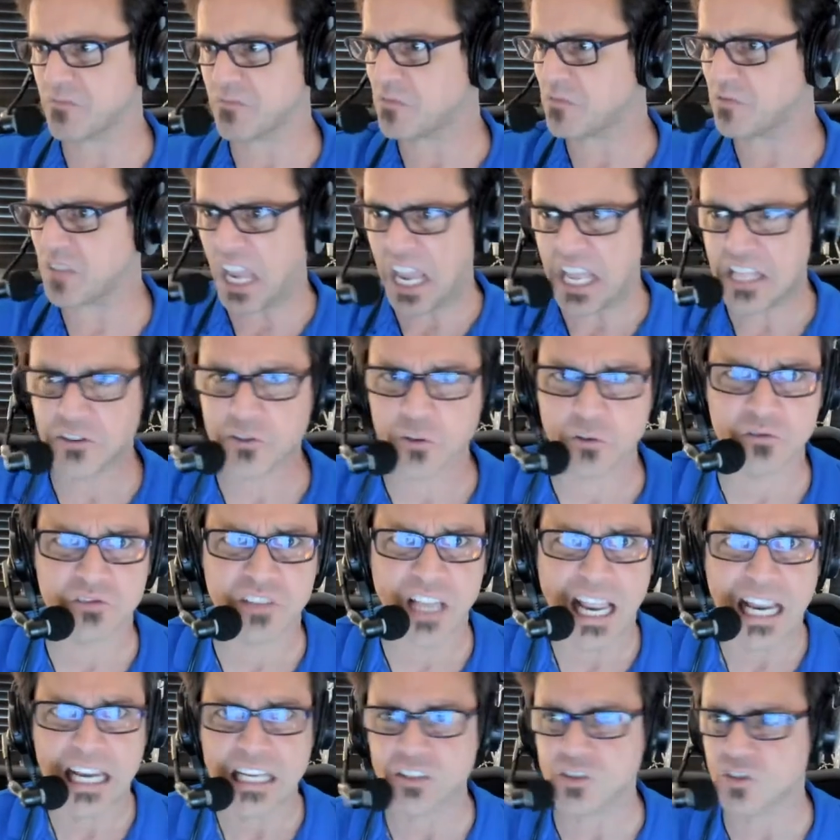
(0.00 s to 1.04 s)
Tinder
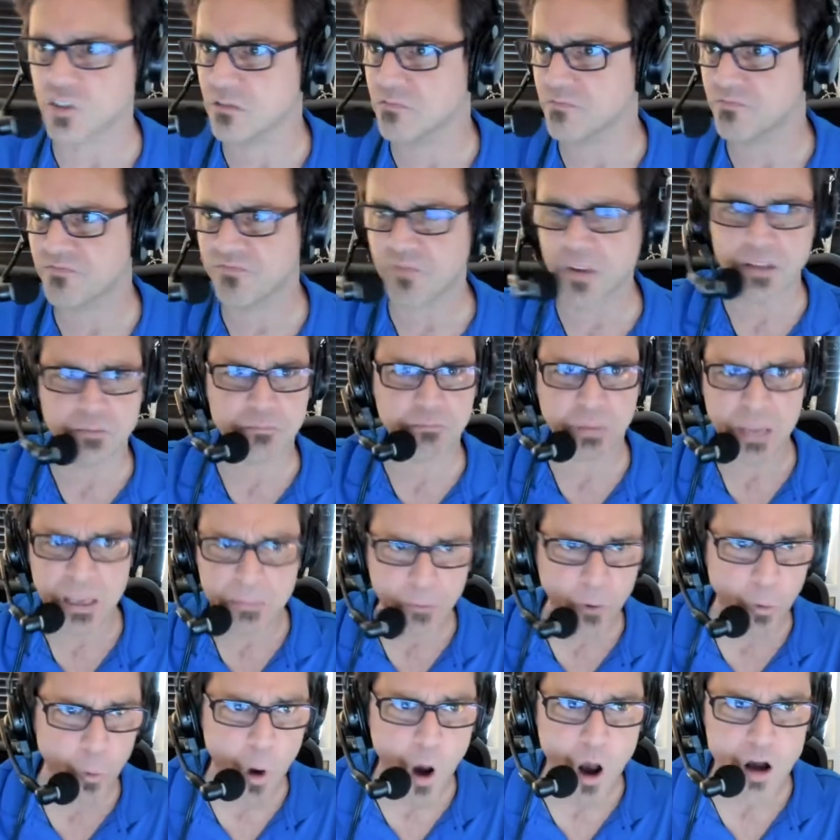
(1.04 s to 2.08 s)
dates and
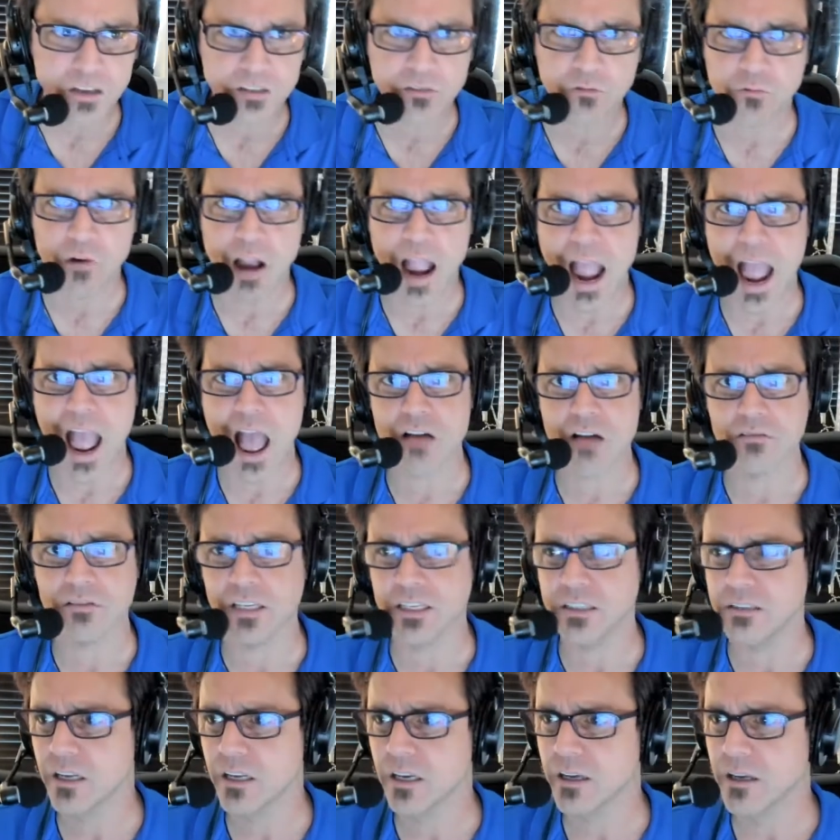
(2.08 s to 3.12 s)
people walking around
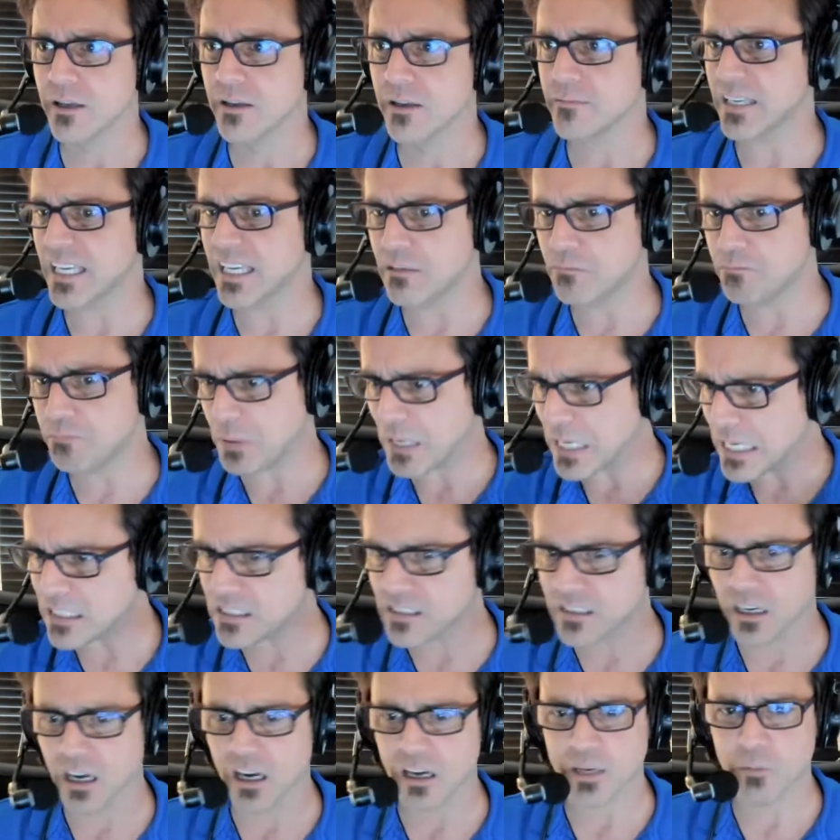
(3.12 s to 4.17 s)
and eating
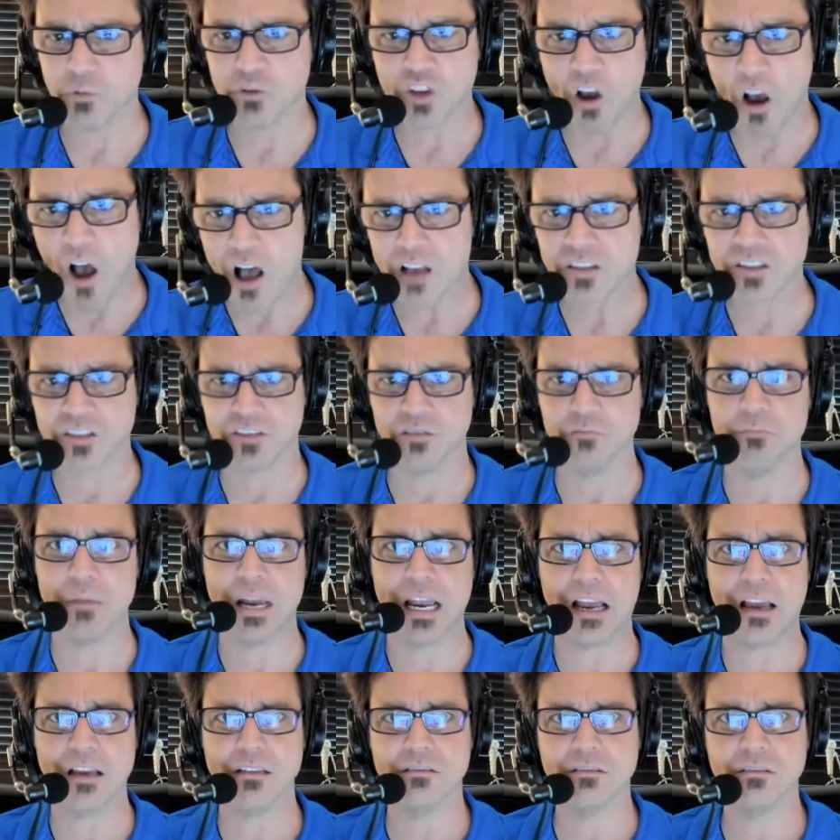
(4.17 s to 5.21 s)
pizza. It was awesome,
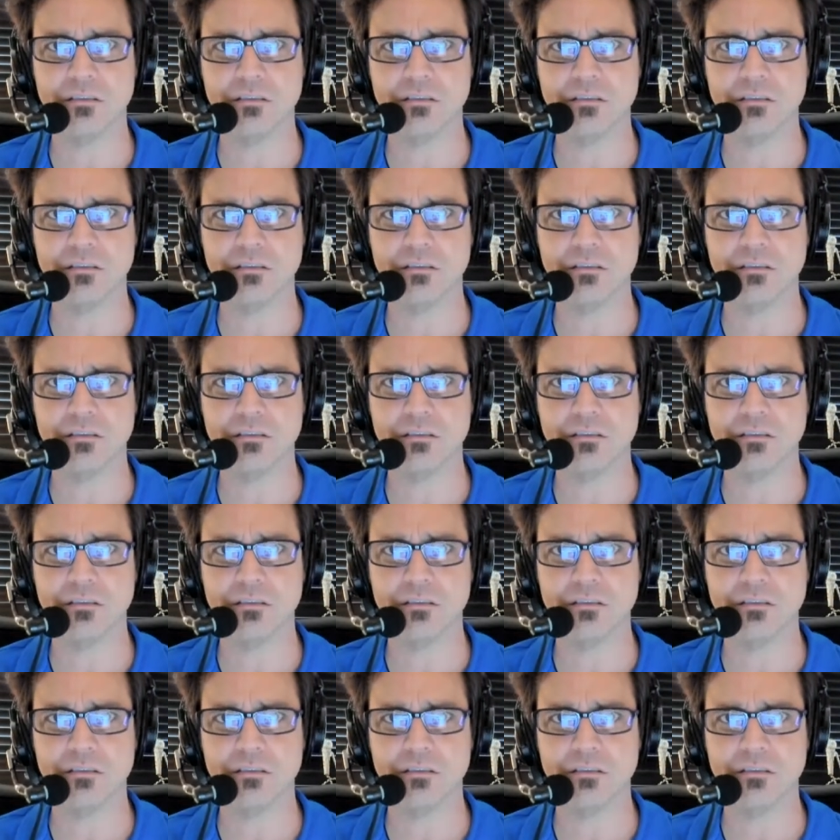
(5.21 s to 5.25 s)
man.